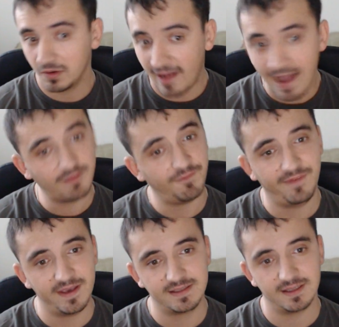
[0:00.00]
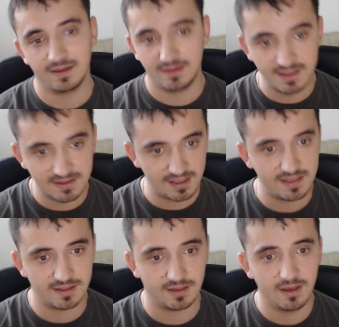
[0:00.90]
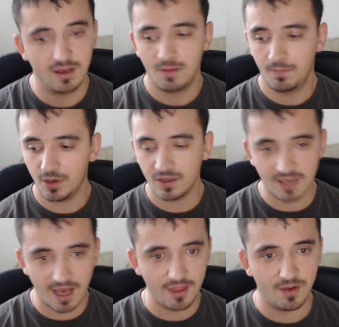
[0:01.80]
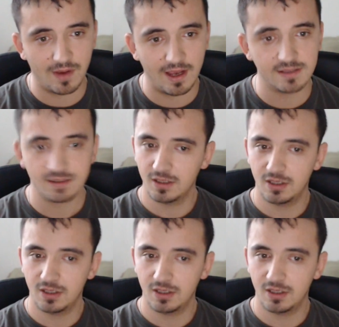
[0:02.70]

Hard fix it this instant, because otherwise